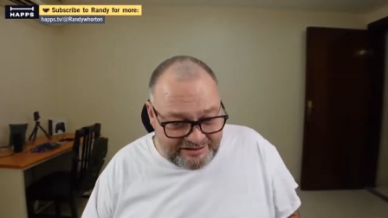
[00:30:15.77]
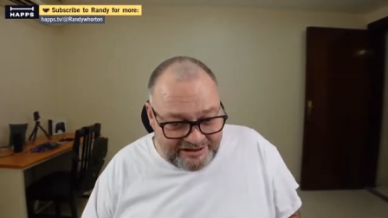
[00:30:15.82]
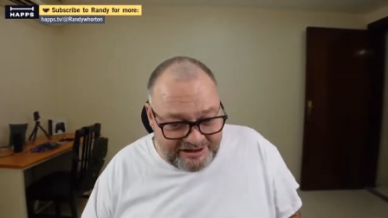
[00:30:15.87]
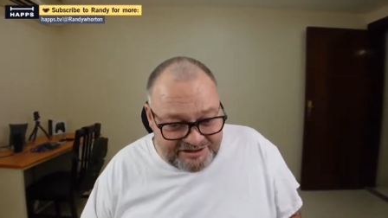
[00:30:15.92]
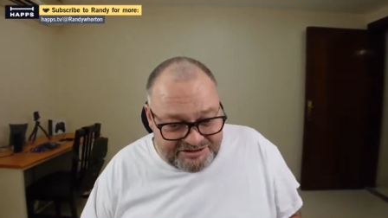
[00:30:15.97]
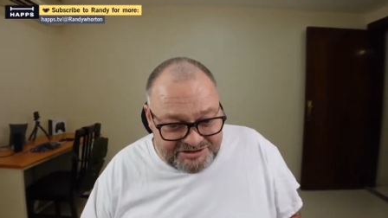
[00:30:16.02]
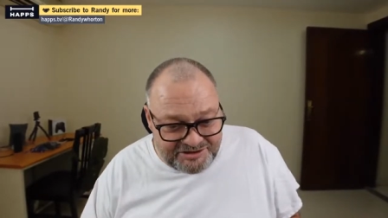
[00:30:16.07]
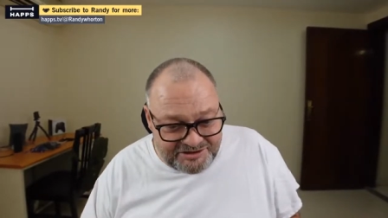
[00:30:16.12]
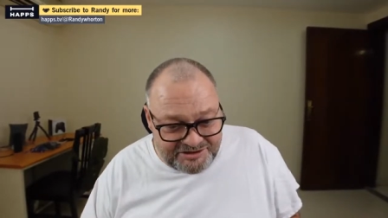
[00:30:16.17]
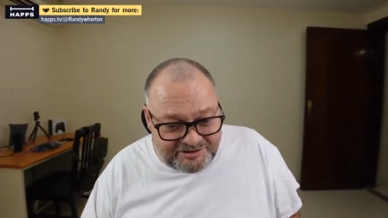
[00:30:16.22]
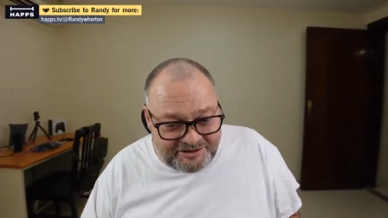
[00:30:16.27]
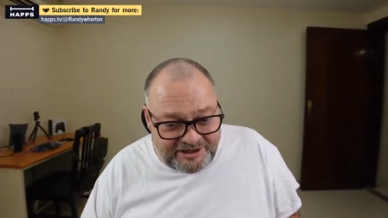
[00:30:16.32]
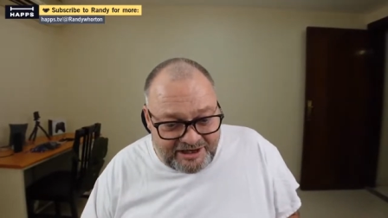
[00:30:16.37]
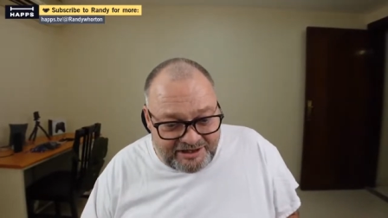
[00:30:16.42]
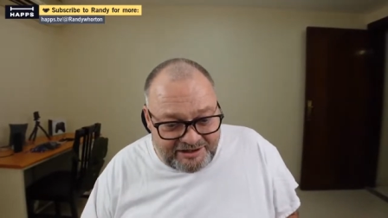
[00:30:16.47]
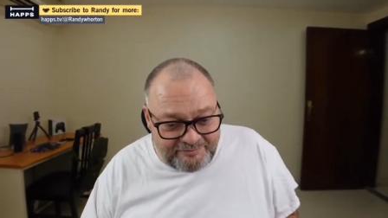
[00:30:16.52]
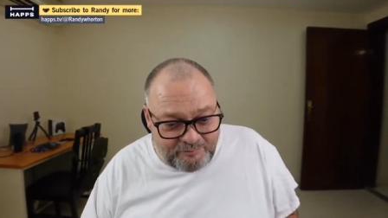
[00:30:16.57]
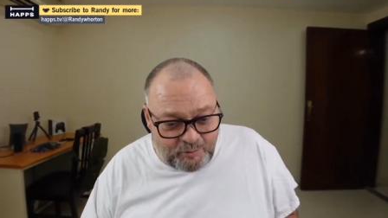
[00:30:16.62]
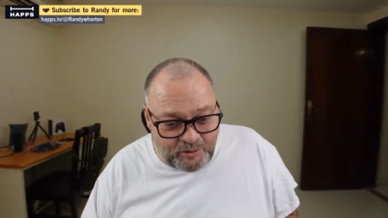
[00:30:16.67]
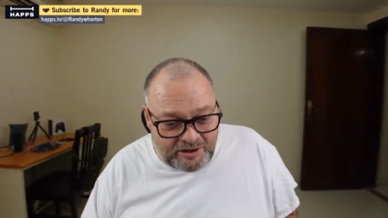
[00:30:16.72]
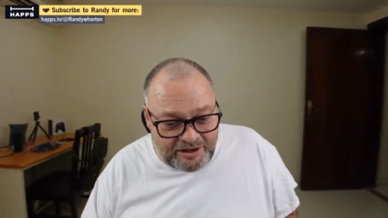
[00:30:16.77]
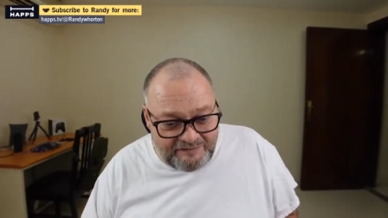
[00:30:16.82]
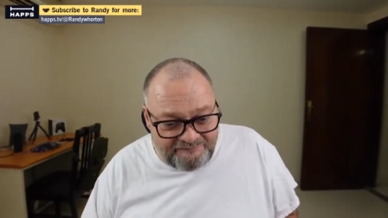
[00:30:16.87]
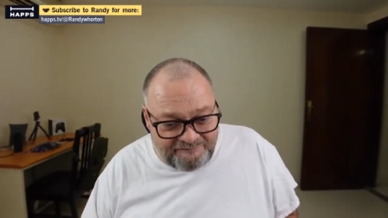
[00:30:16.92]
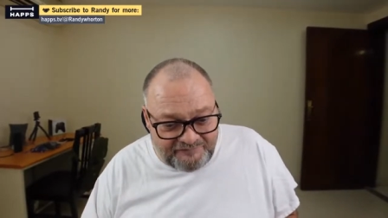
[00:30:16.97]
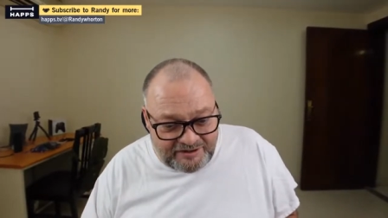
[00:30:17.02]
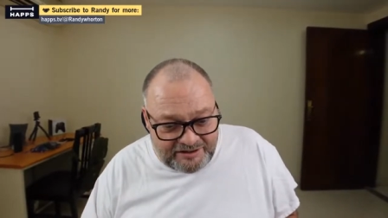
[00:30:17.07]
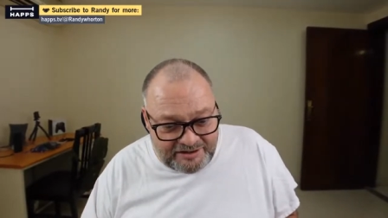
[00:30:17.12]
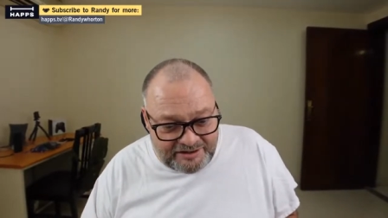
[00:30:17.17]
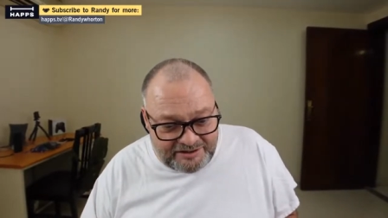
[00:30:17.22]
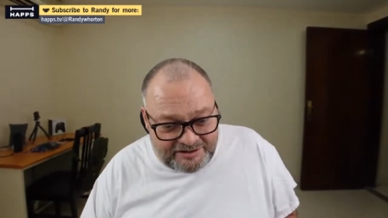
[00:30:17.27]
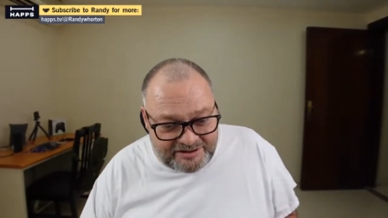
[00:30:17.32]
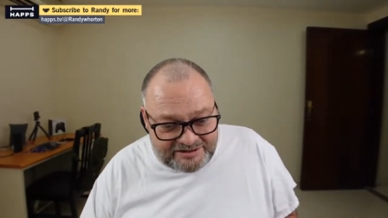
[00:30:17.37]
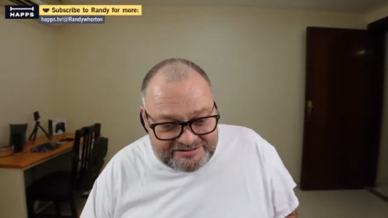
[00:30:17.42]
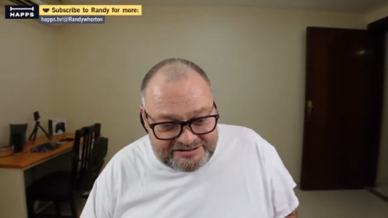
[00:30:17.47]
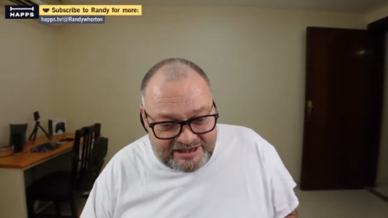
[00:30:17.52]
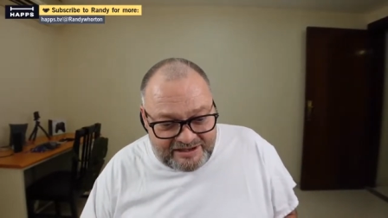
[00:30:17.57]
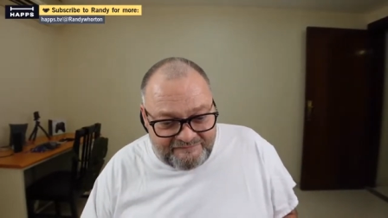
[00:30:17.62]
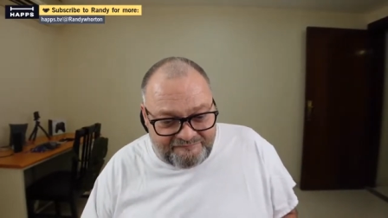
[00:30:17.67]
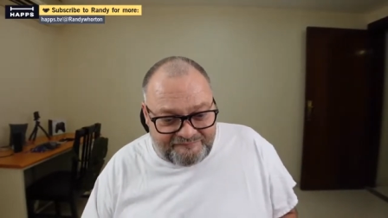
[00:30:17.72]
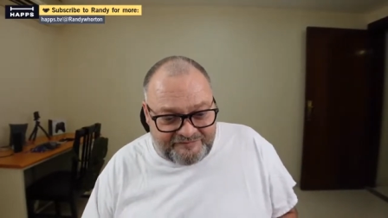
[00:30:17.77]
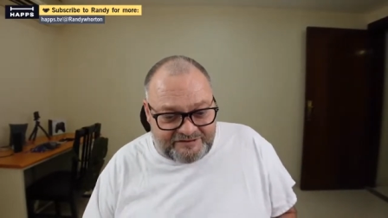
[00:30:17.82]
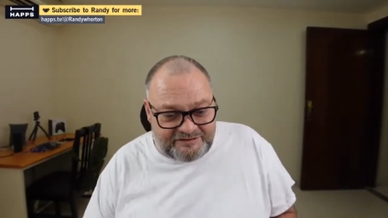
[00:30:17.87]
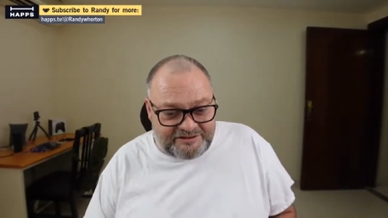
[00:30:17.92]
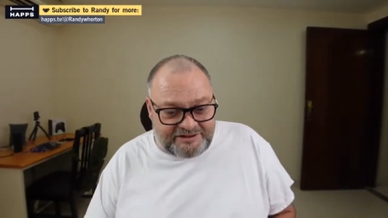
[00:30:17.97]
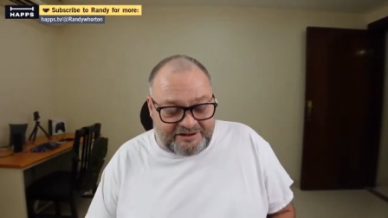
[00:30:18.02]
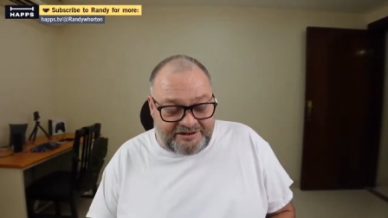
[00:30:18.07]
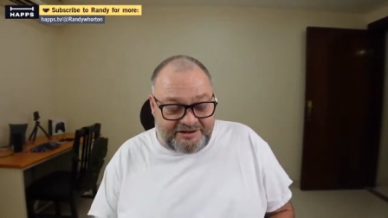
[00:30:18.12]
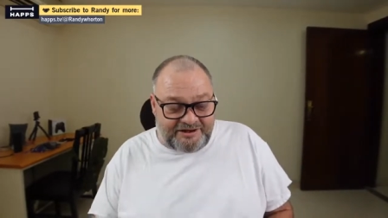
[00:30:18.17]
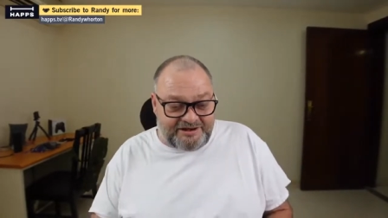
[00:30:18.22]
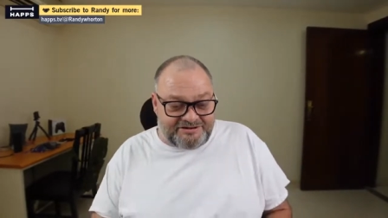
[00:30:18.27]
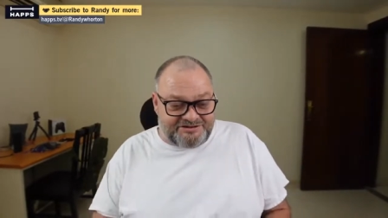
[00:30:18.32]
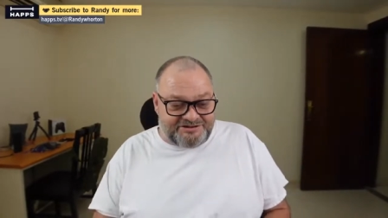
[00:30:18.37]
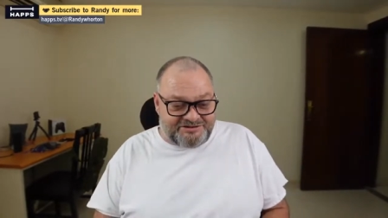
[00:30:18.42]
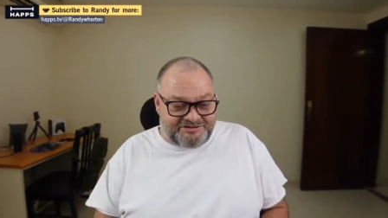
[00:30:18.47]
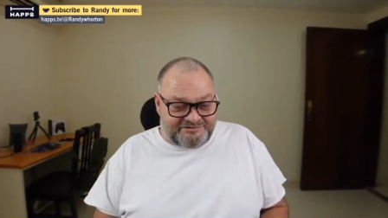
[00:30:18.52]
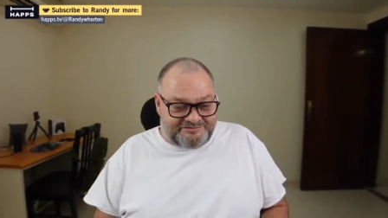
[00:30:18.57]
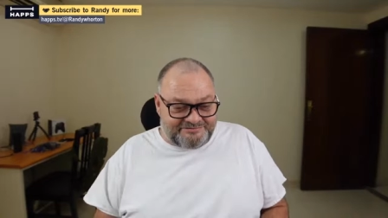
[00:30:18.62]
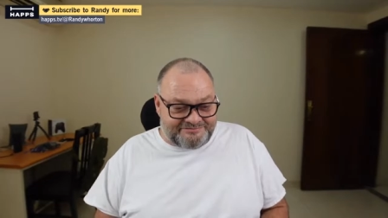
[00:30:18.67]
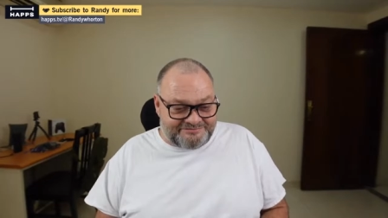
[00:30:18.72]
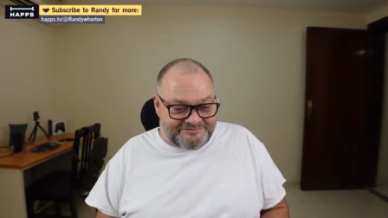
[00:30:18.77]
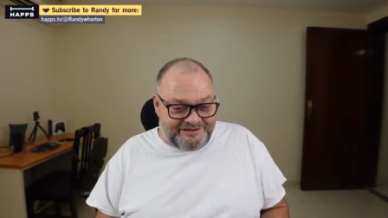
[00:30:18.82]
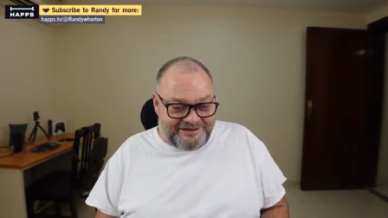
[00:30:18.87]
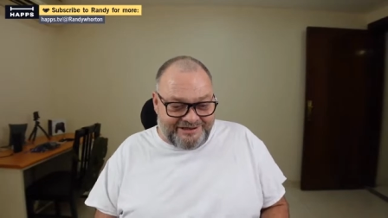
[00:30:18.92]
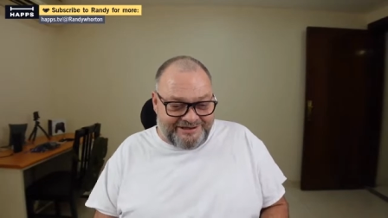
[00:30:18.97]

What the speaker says: Is your name Wi-Fi? Because I feel a connection.